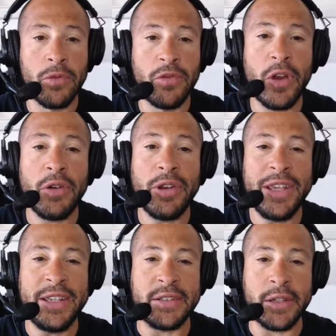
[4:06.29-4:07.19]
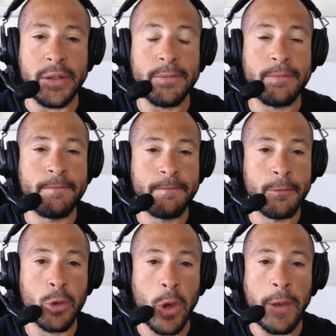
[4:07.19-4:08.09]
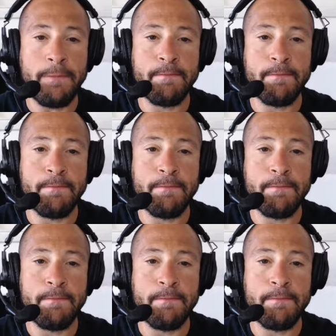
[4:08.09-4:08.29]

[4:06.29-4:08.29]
Very easy. Okay?